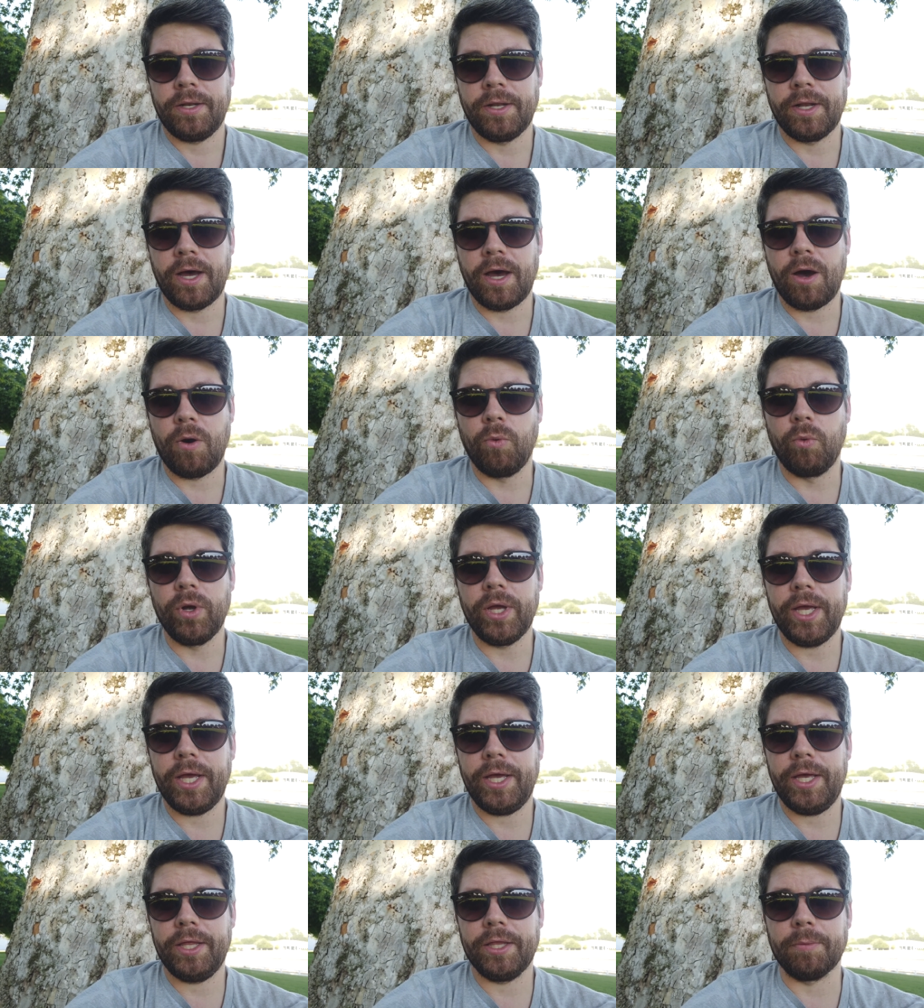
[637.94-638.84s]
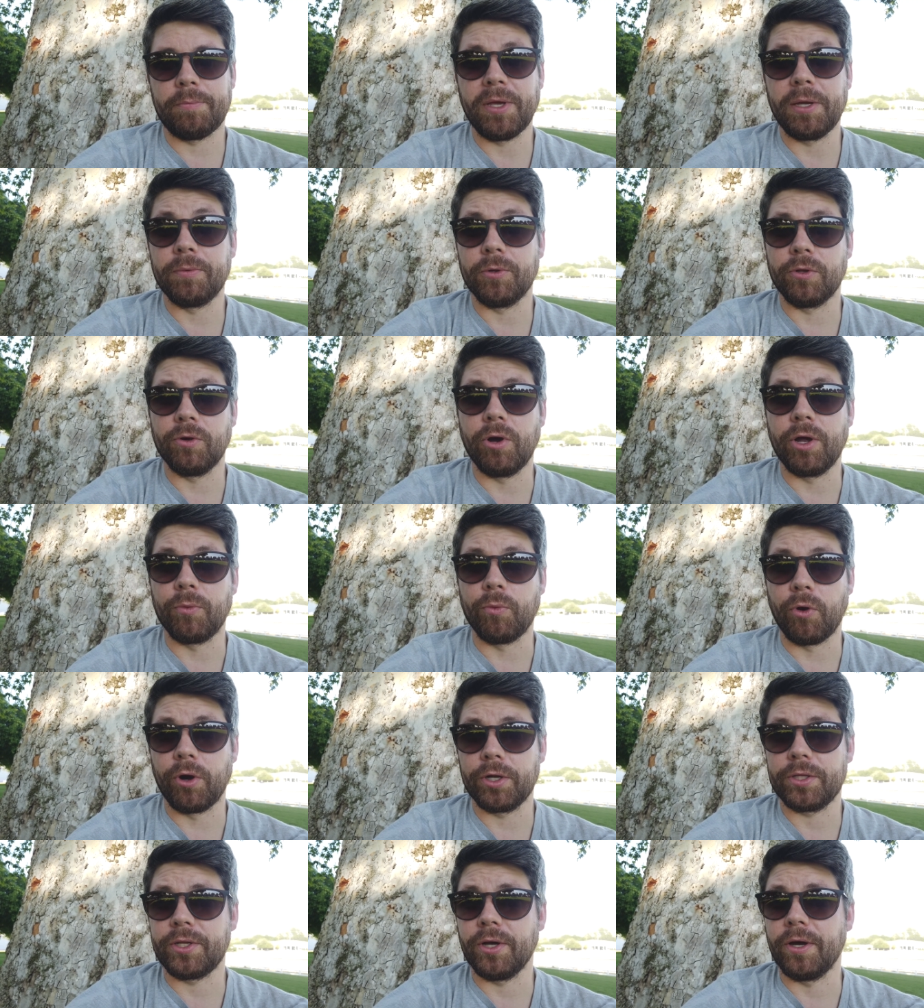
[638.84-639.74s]
Now, we, the people who had
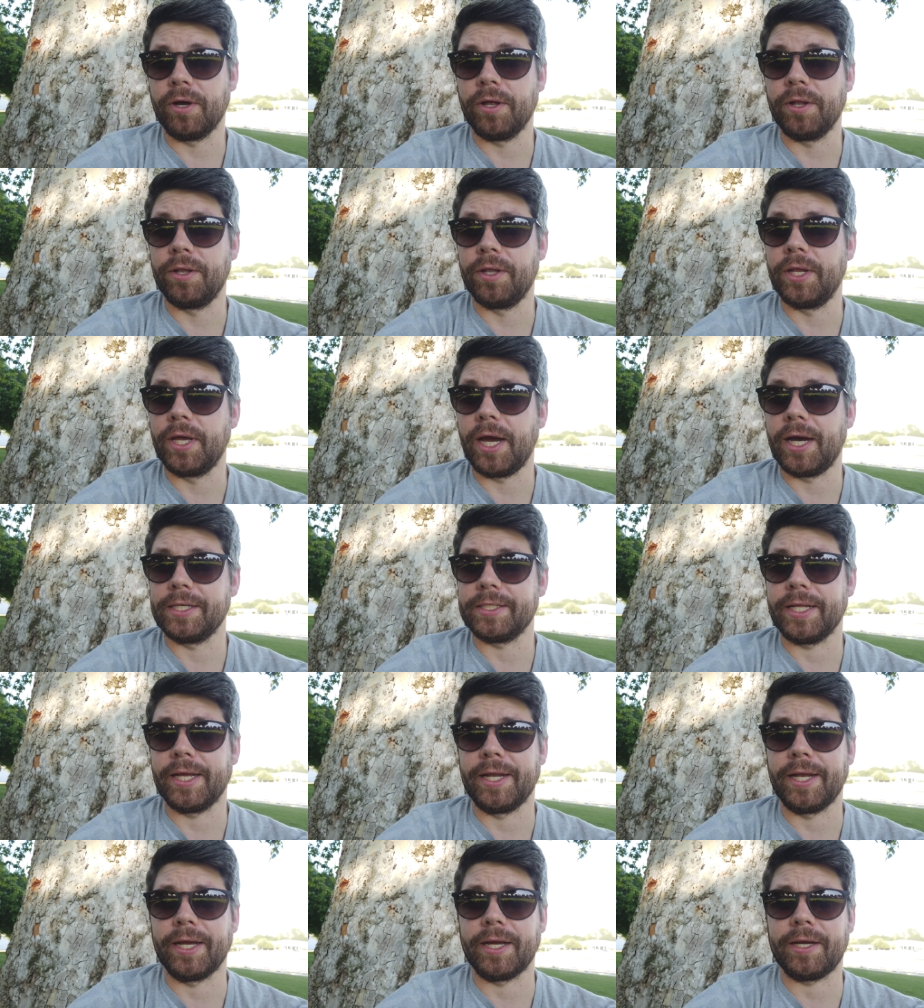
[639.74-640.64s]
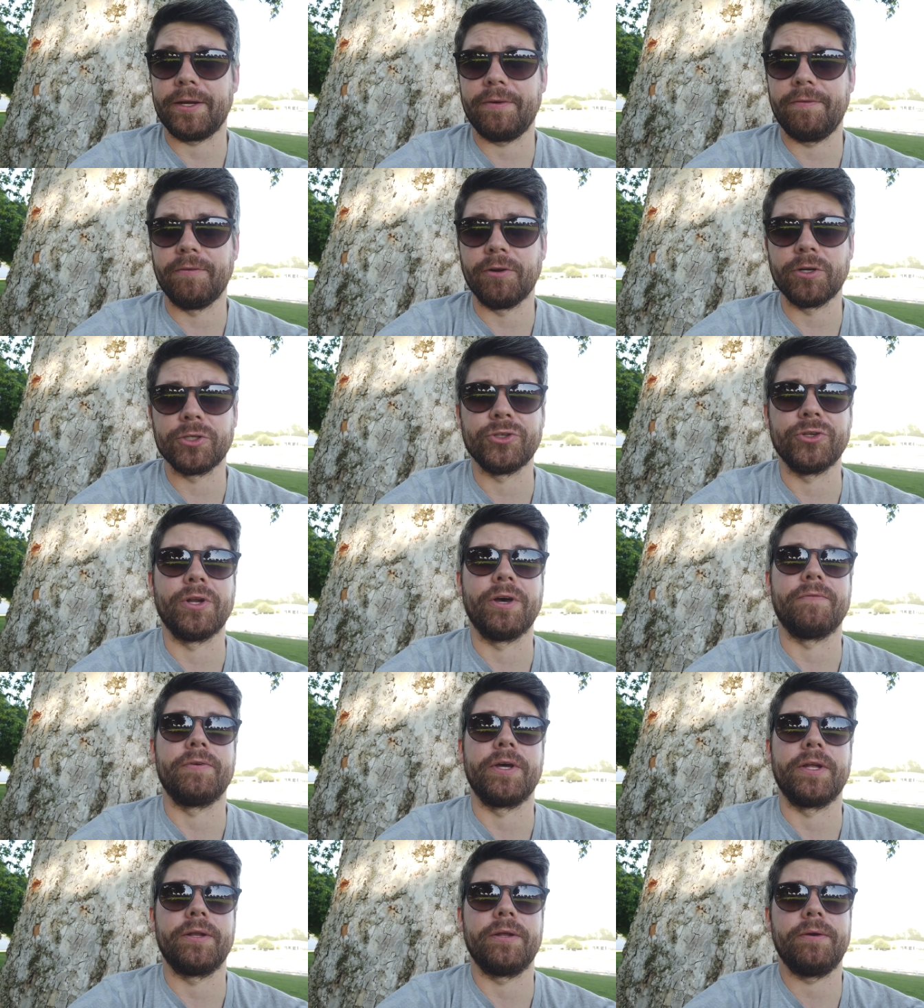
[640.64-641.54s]
worked on the Icelandic version
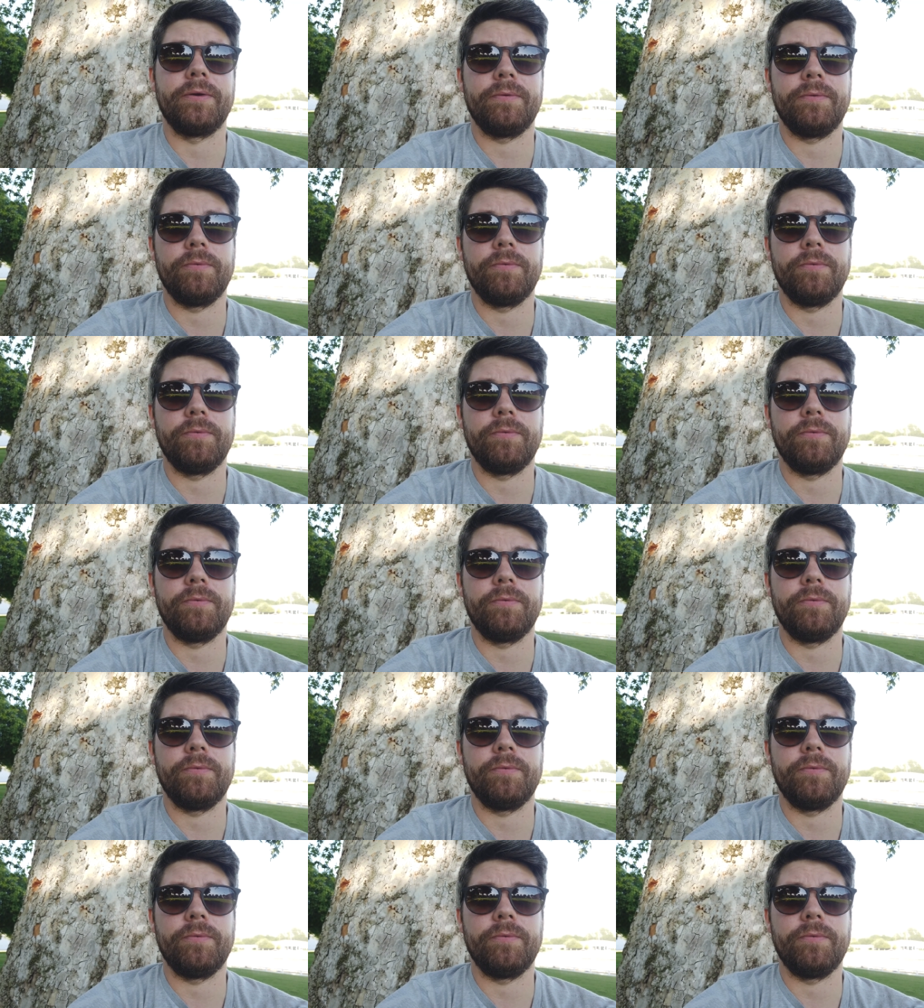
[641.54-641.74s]
of it,